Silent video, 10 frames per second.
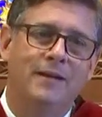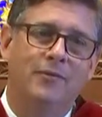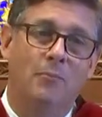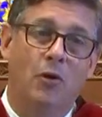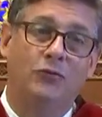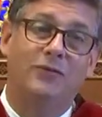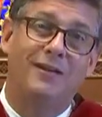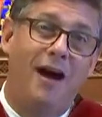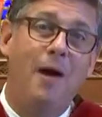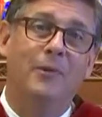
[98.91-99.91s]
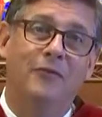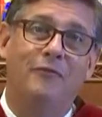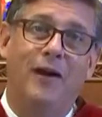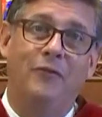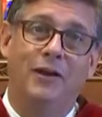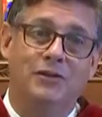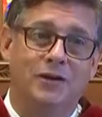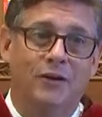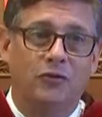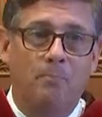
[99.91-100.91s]
the most common
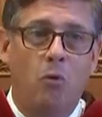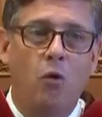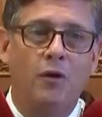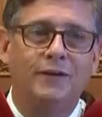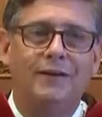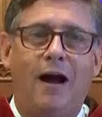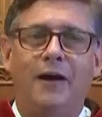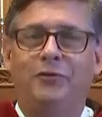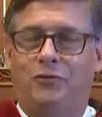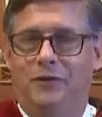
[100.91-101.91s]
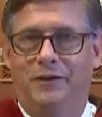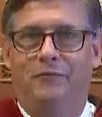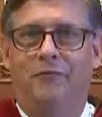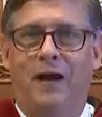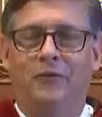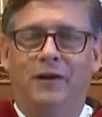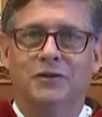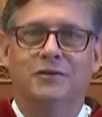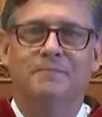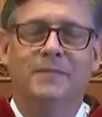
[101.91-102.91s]
foundation is a poured concrete
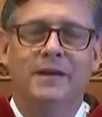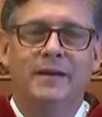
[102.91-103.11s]
foundation.